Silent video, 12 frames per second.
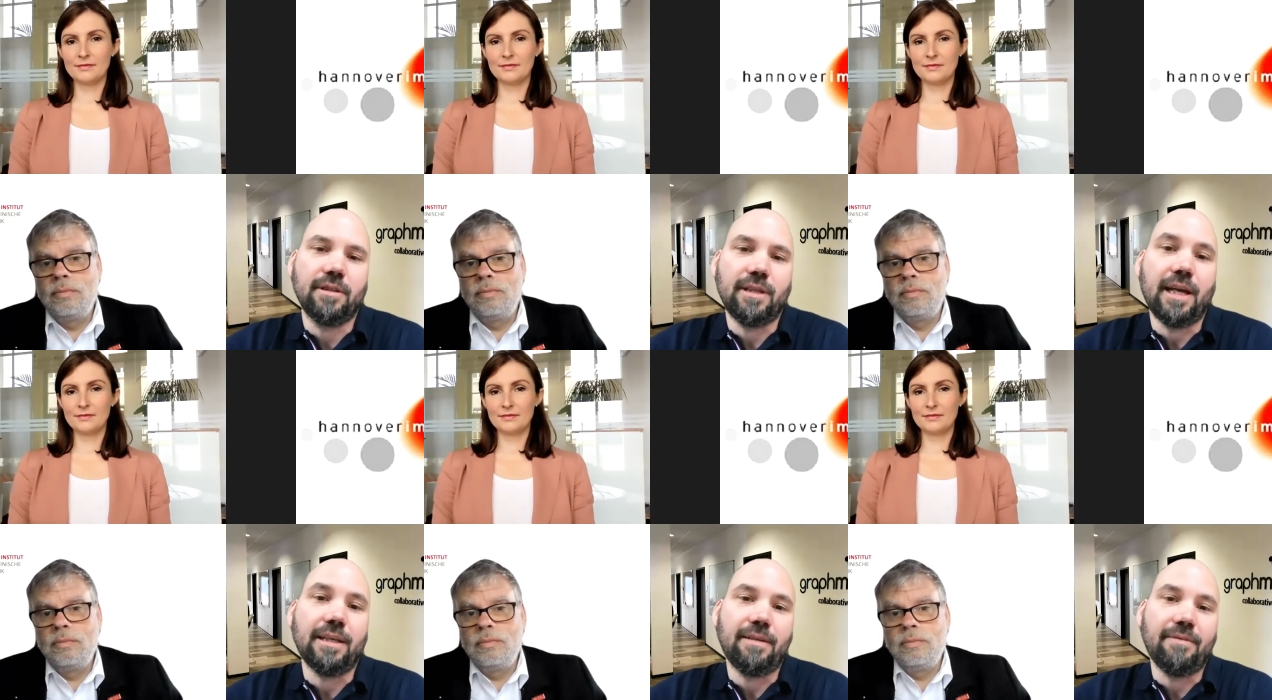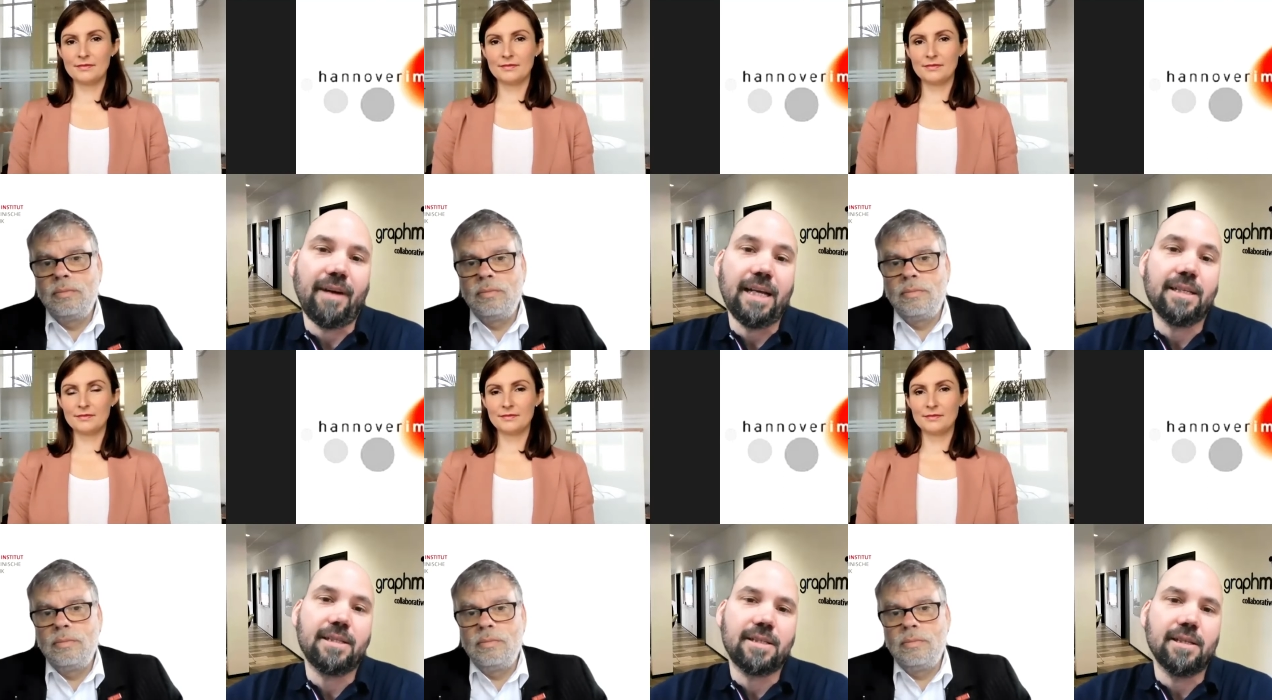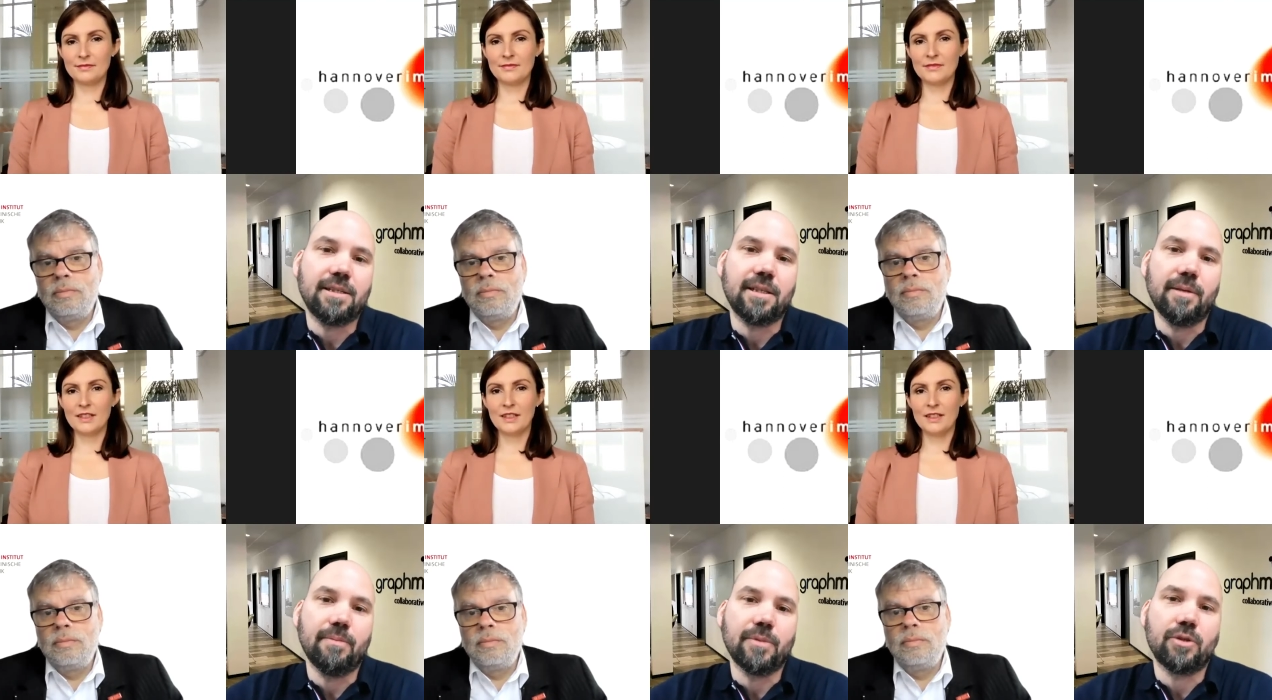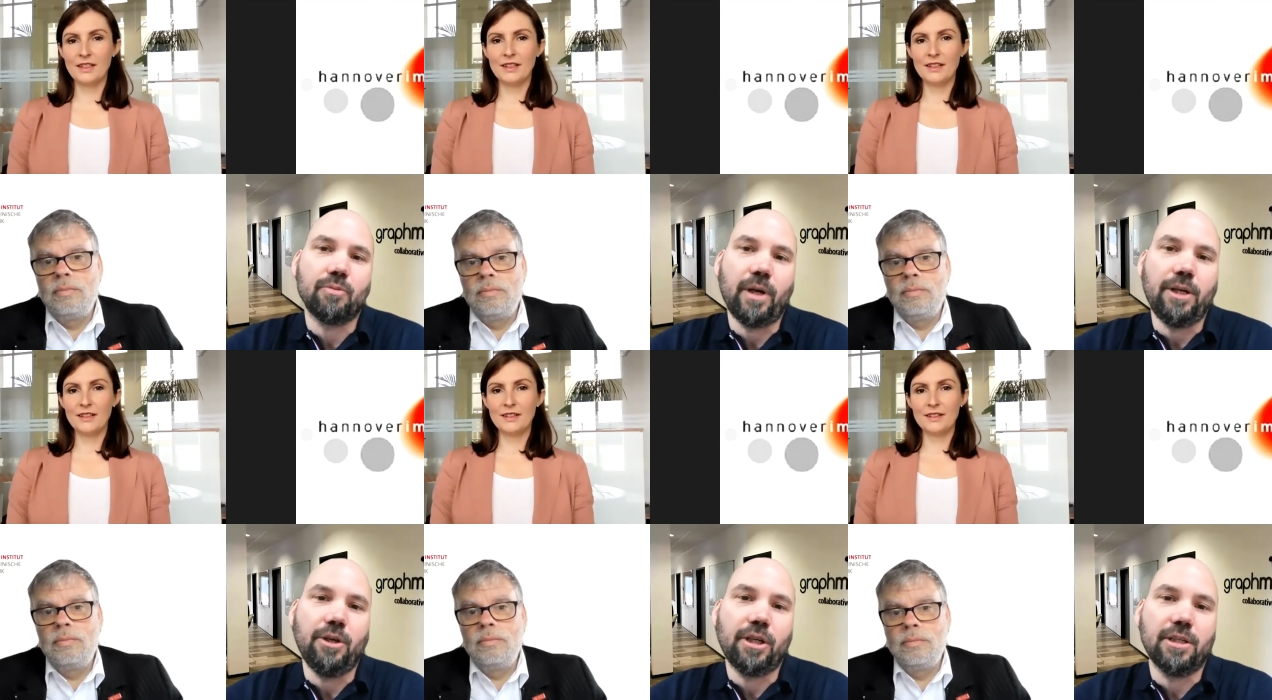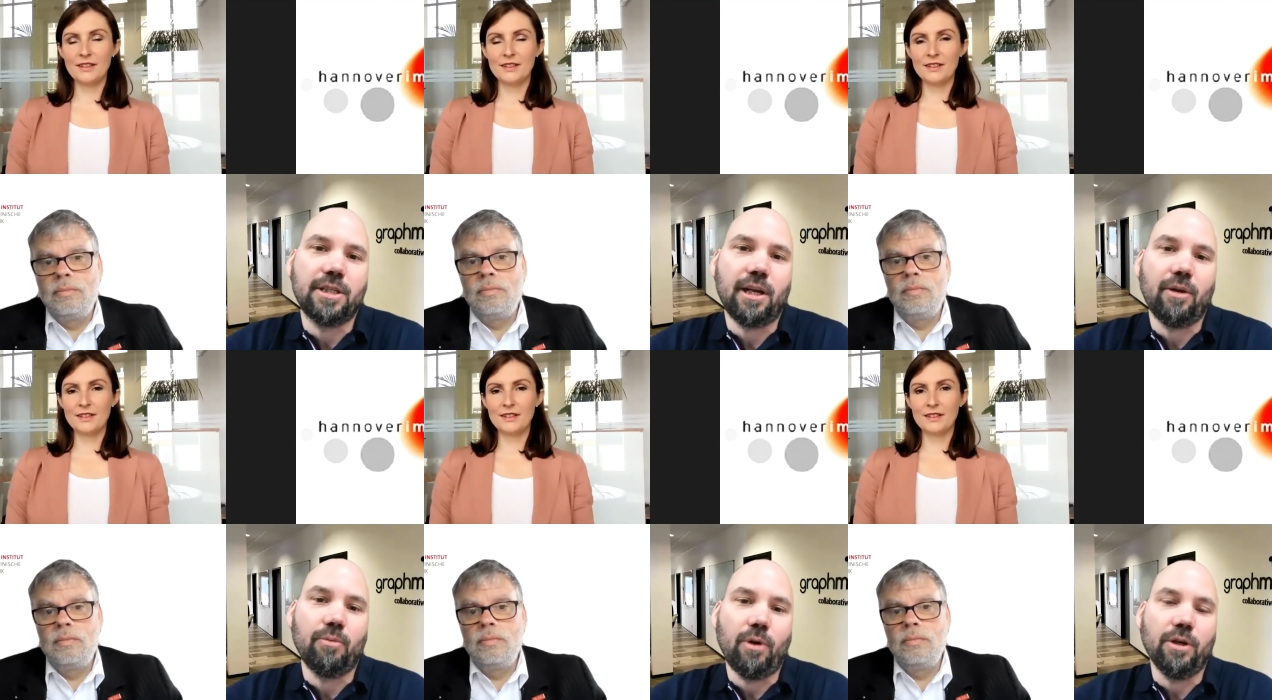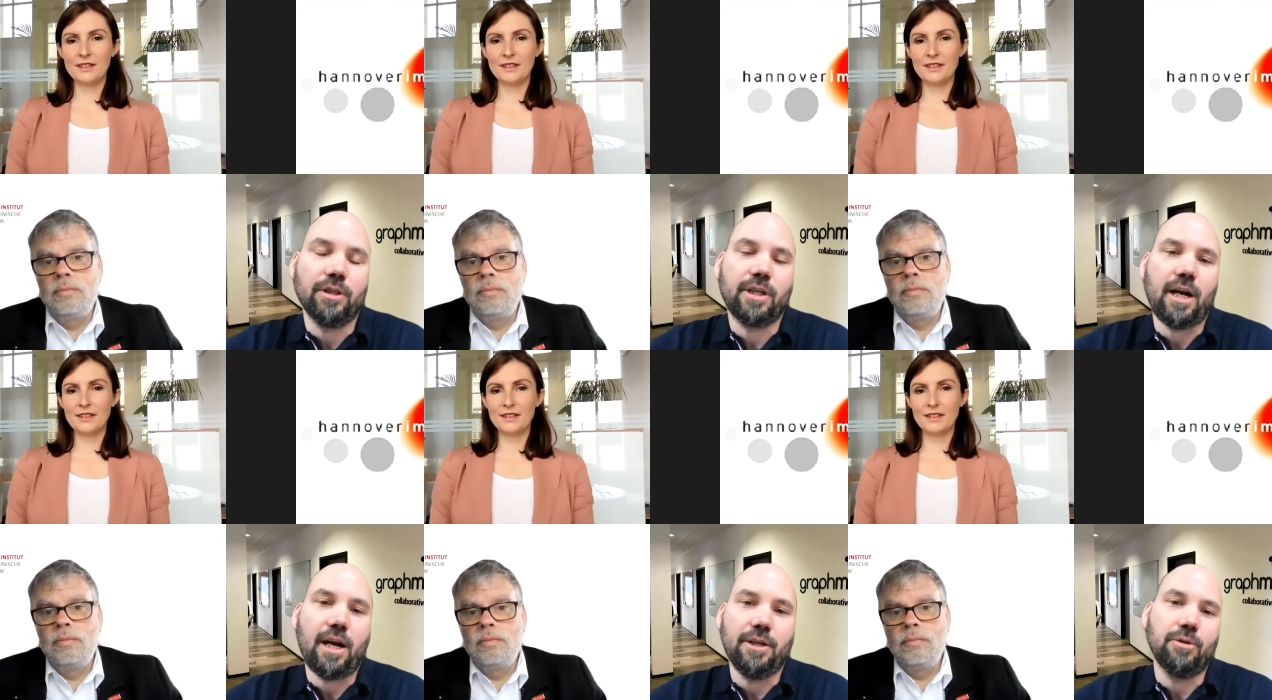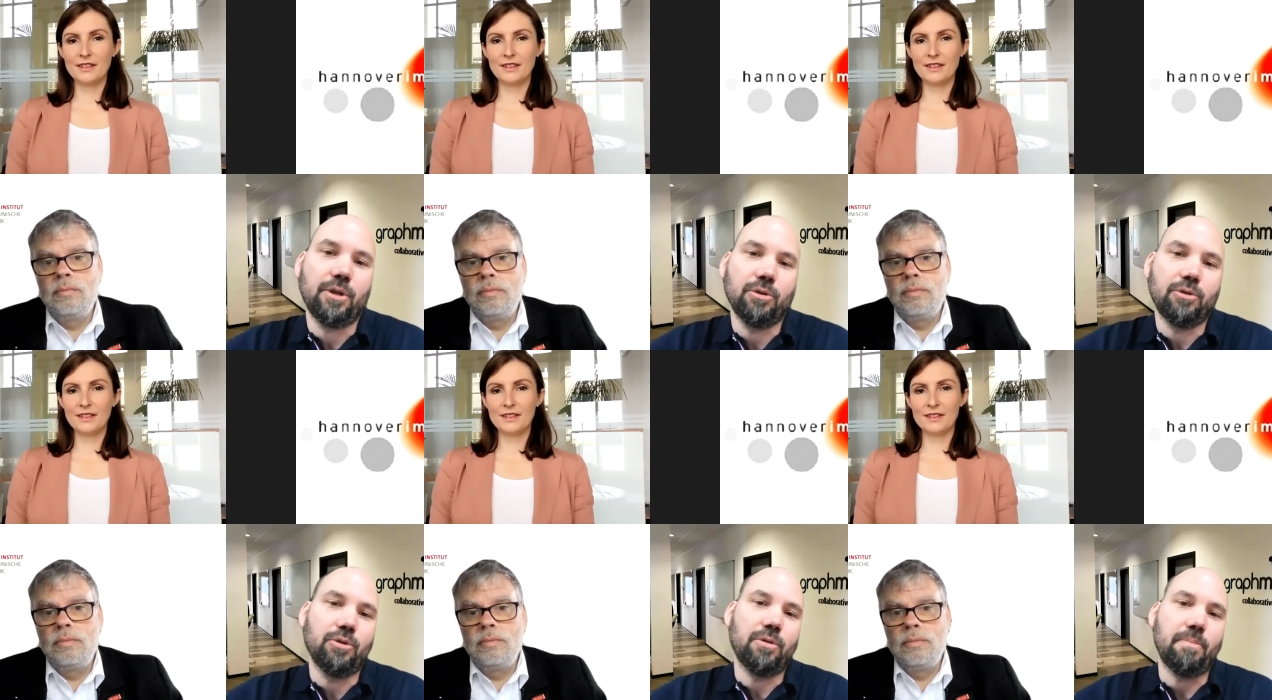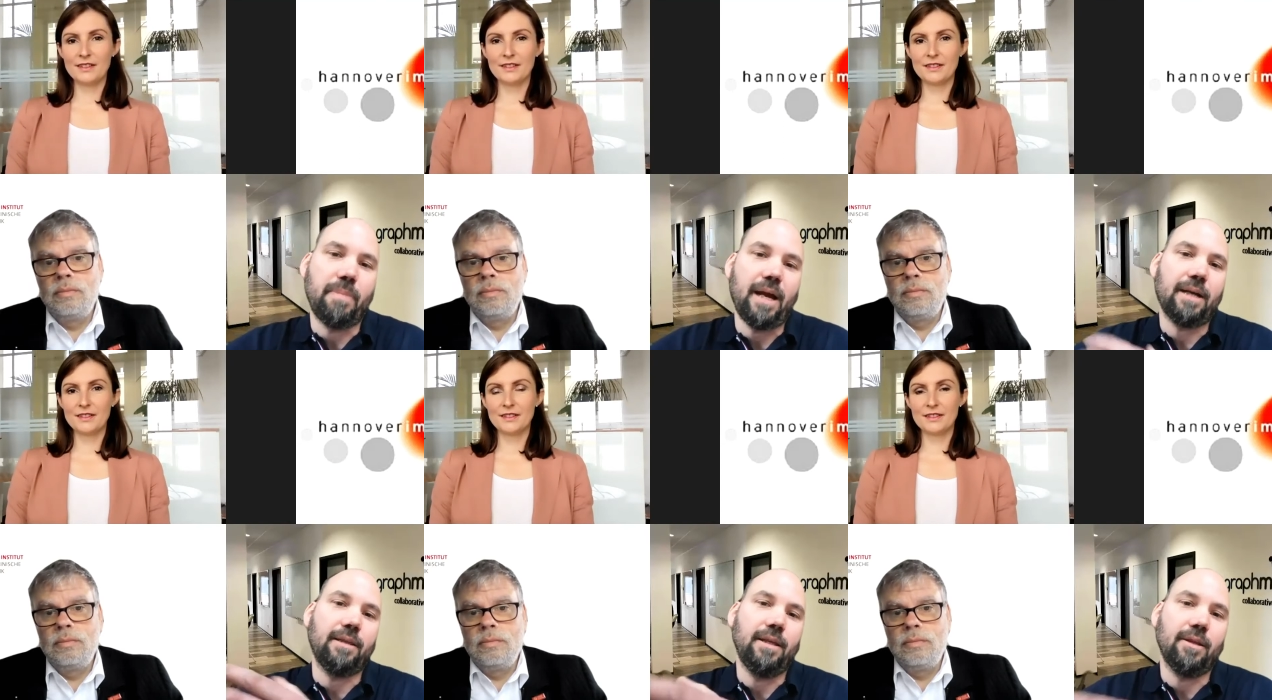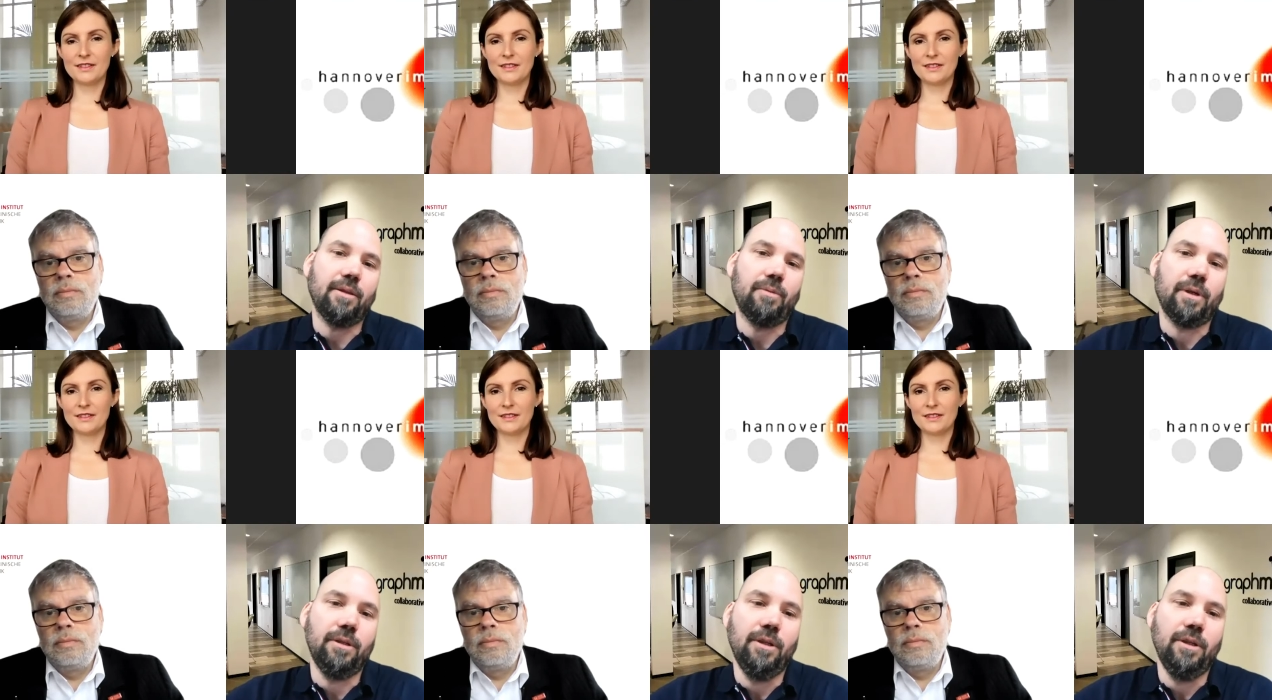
Speaker 1: and device systems where you can tell one car you go to the back the other one